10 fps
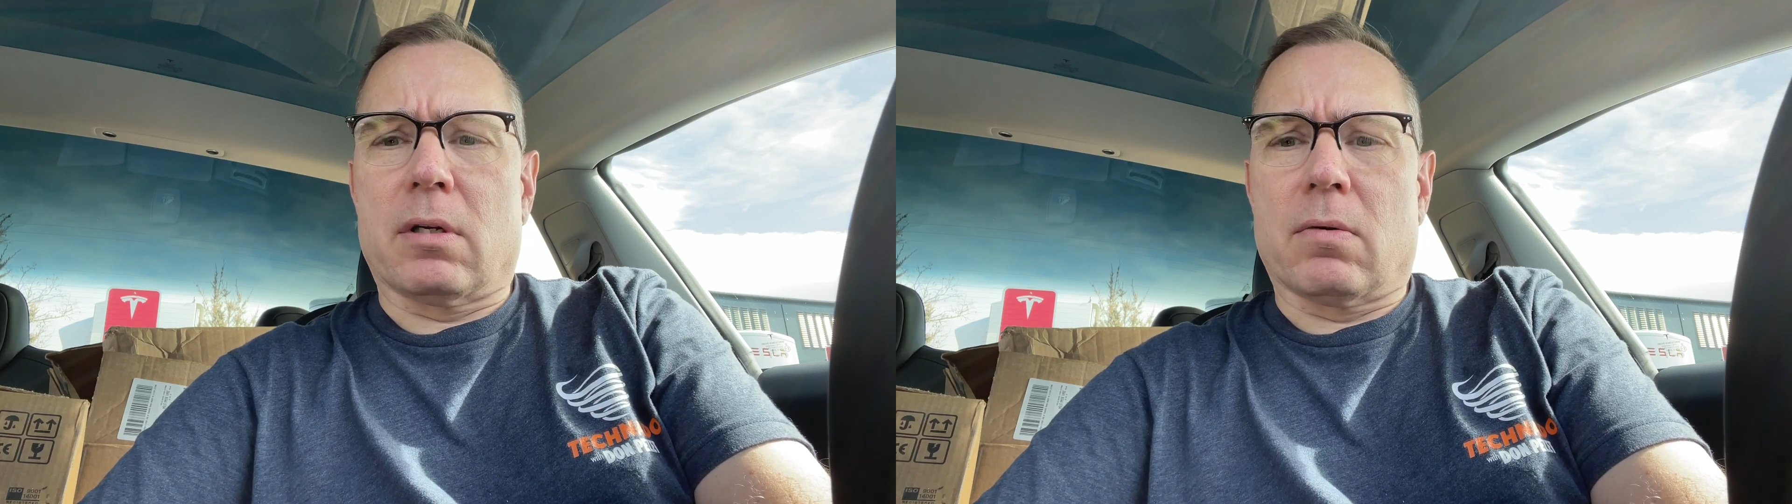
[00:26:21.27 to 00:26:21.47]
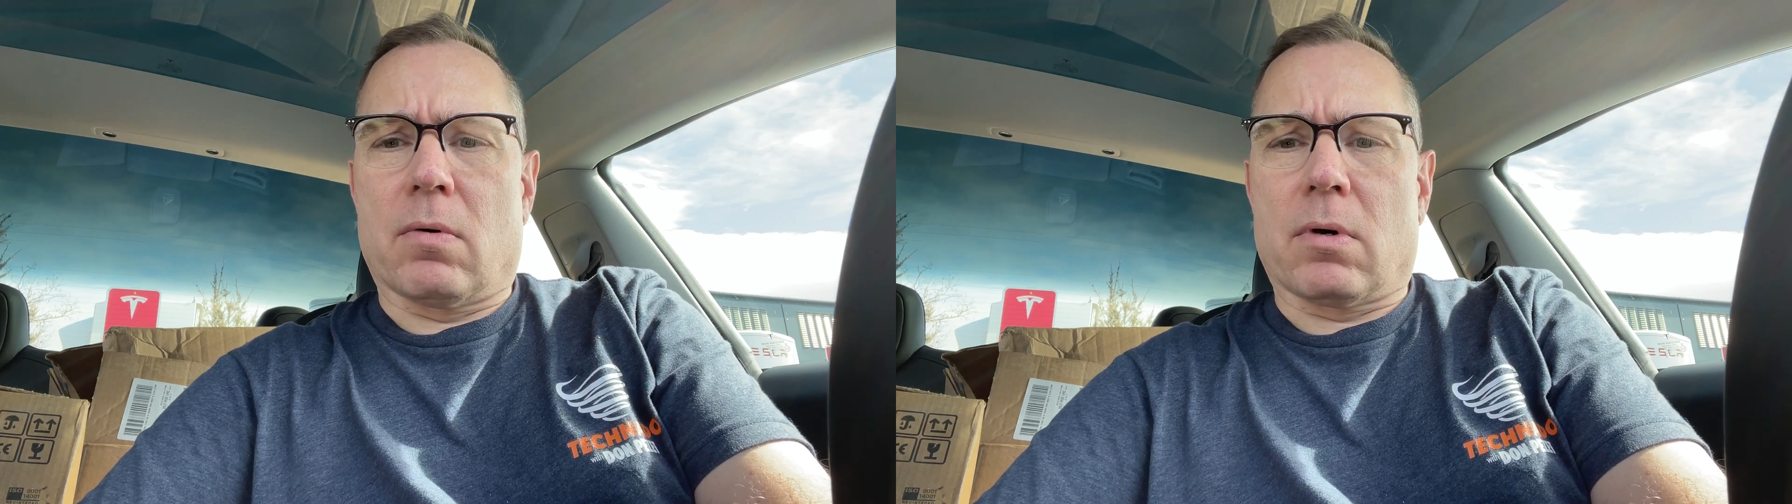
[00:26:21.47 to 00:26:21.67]

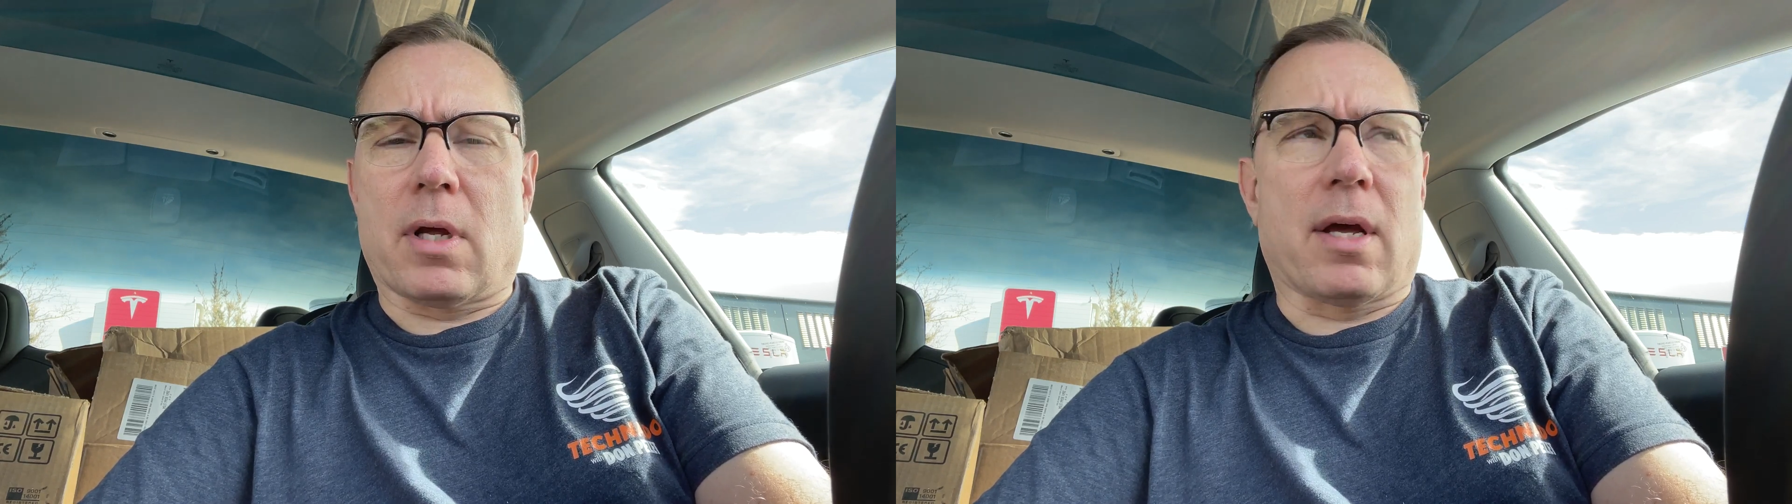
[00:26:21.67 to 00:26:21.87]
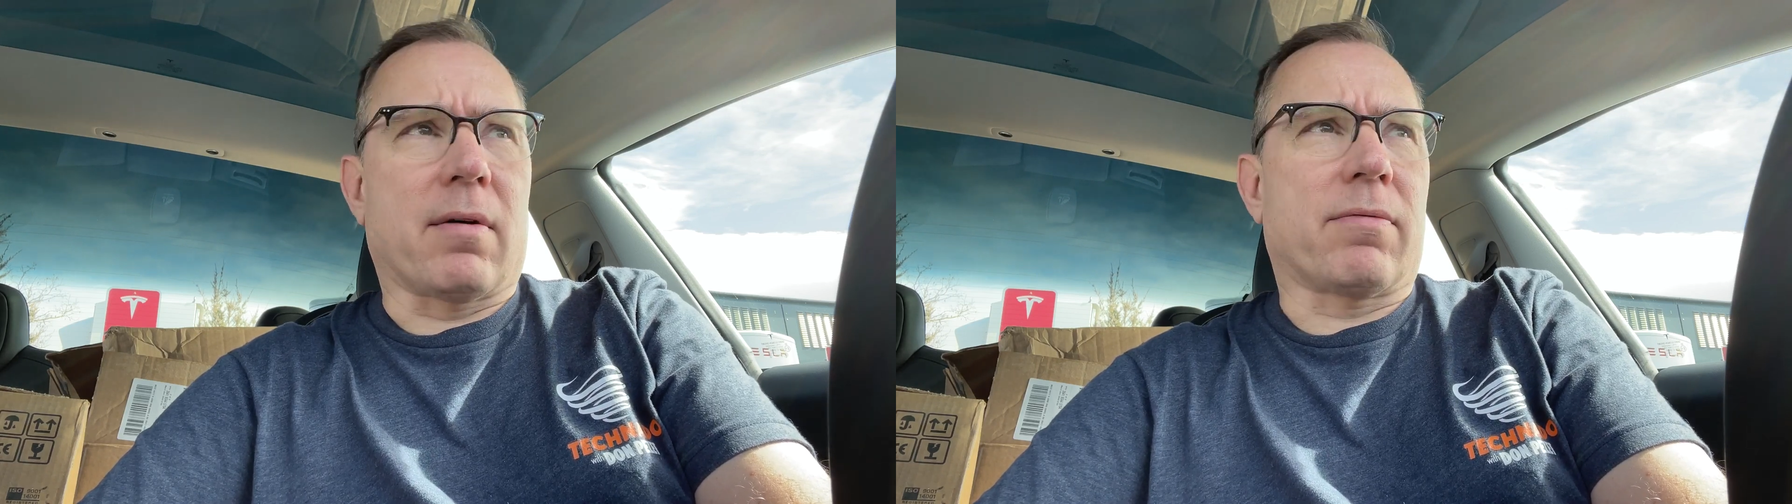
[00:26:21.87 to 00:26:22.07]
in order to
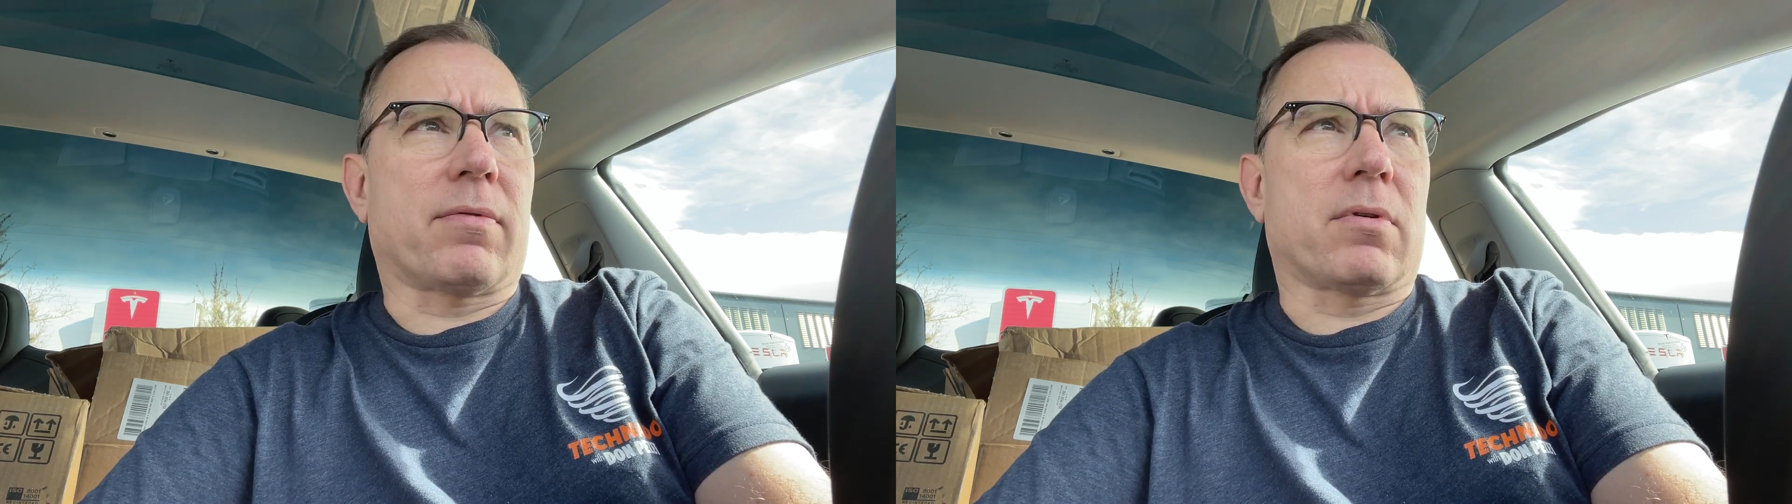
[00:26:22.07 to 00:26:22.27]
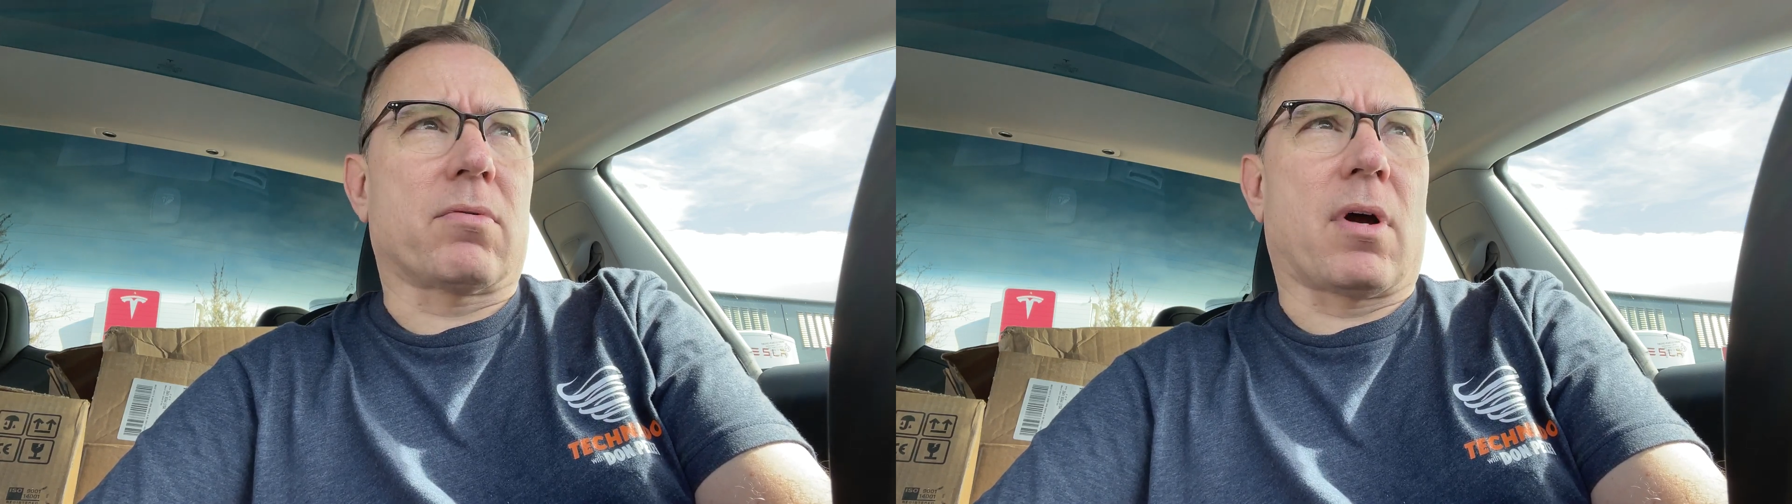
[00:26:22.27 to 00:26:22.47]
have
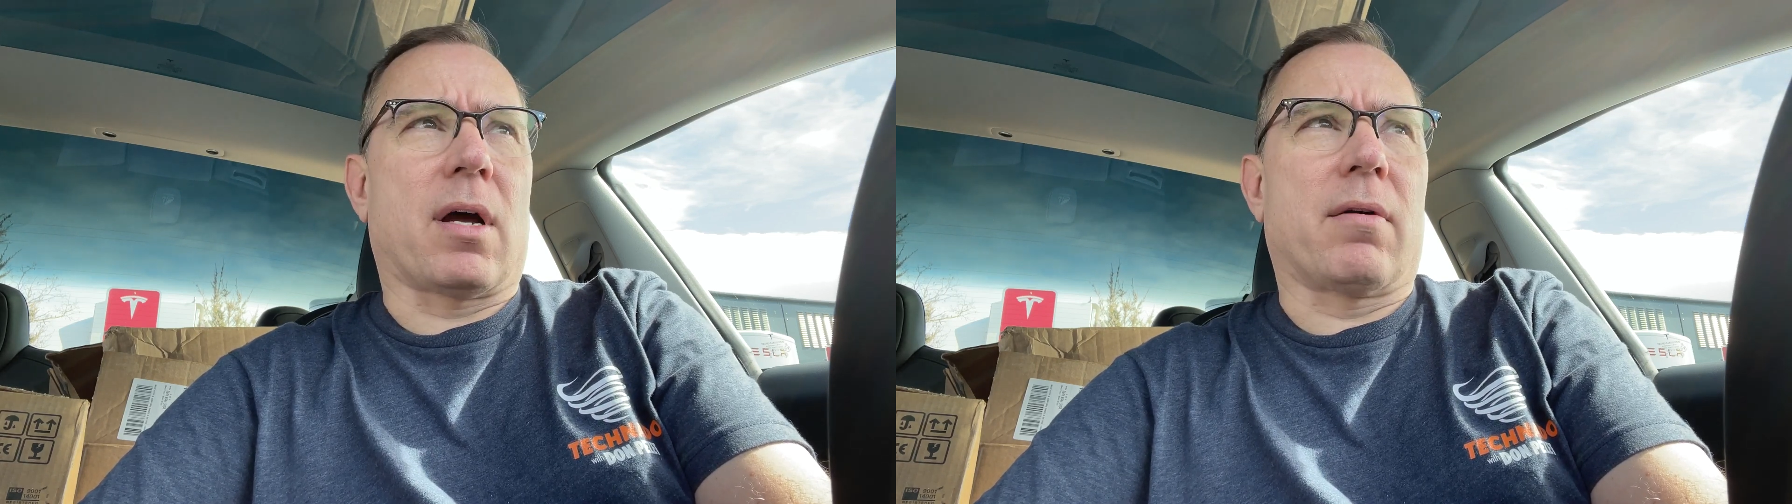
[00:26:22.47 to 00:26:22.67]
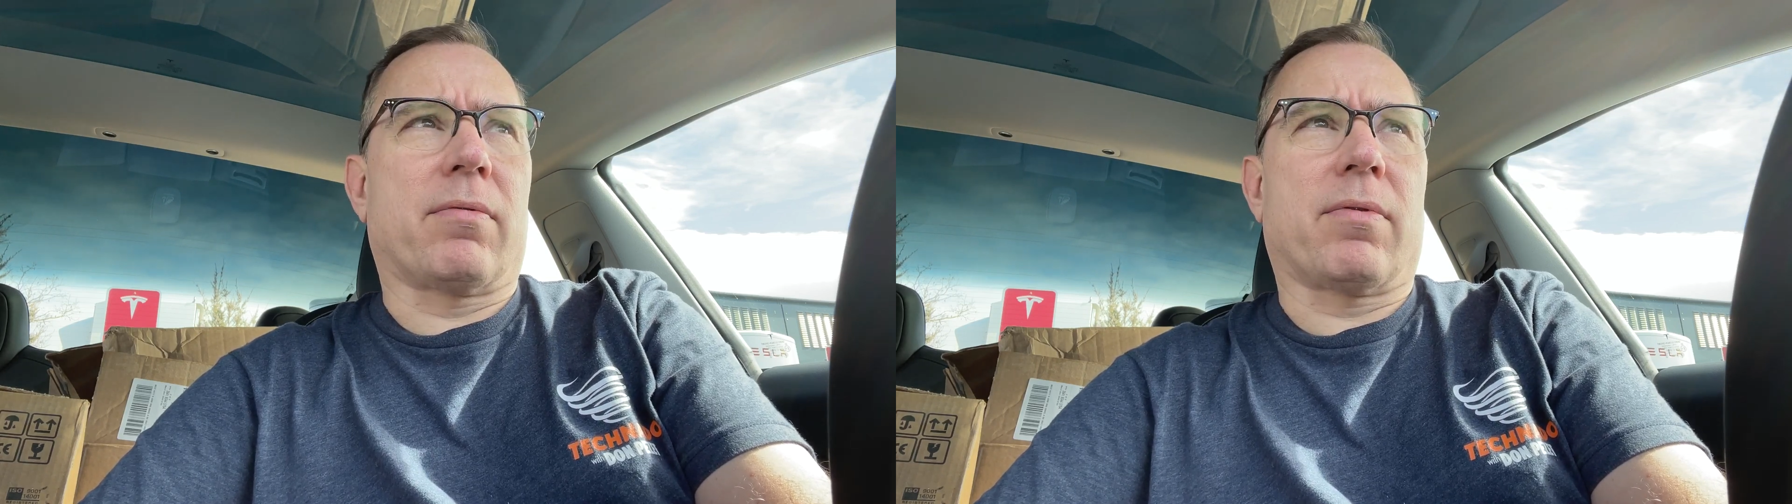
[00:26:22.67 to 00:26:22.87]
to
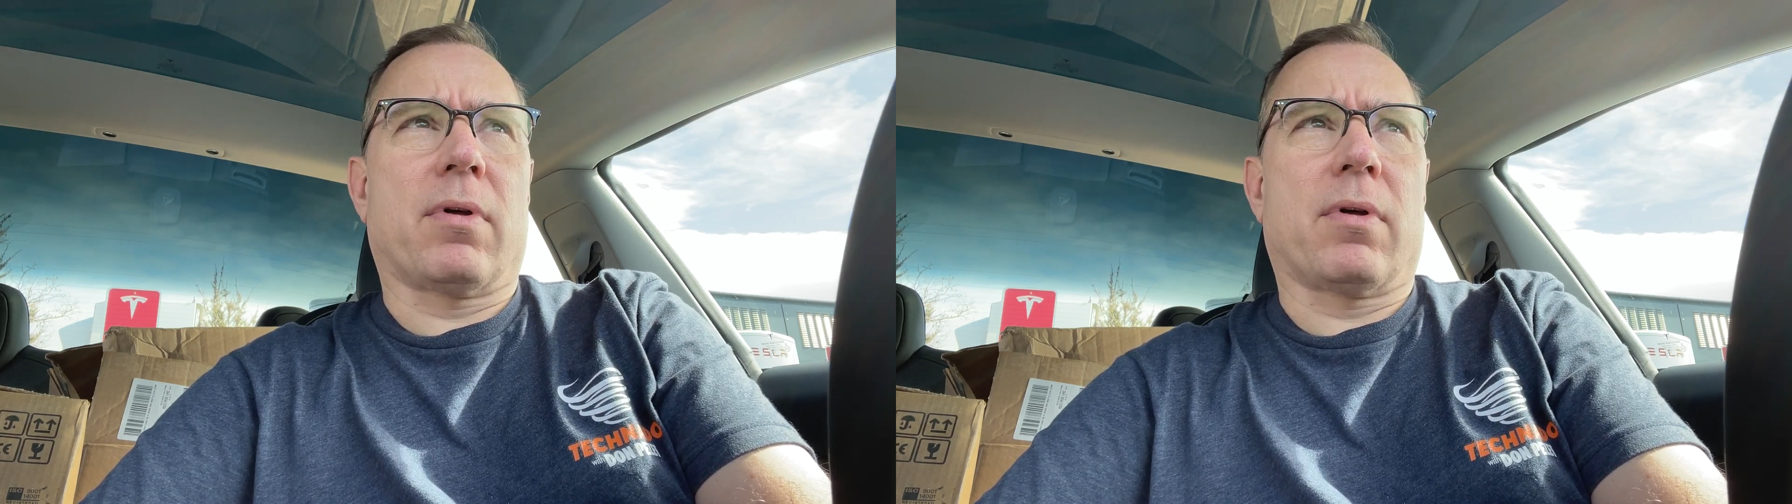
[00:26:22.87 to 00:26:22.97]
drive